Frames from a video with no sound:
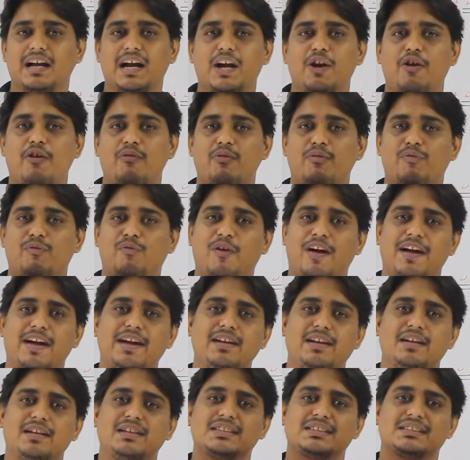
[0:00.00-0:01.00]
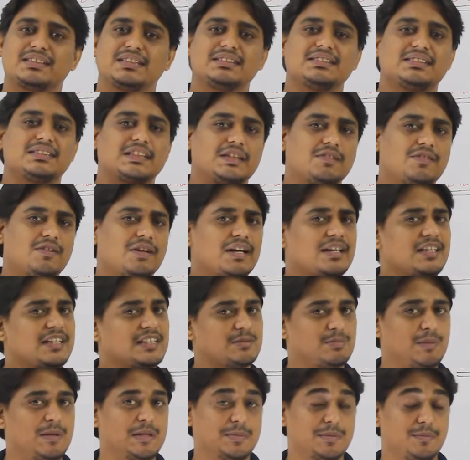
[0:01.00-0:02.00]
and you have to find the distance covered and
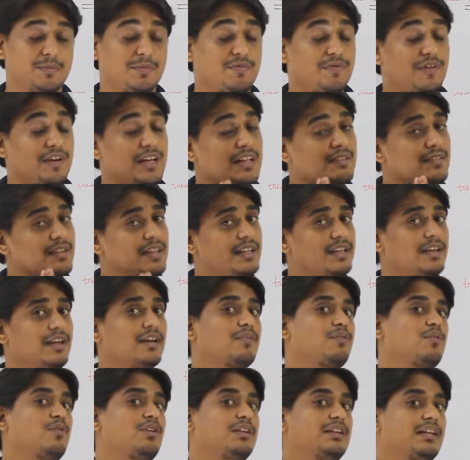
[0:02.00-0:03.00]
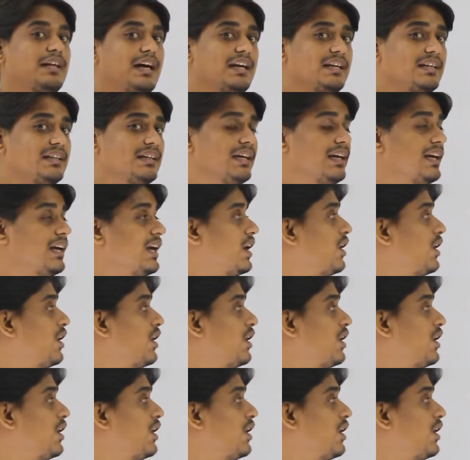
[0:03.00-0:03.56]
displacement. Be very careful in that.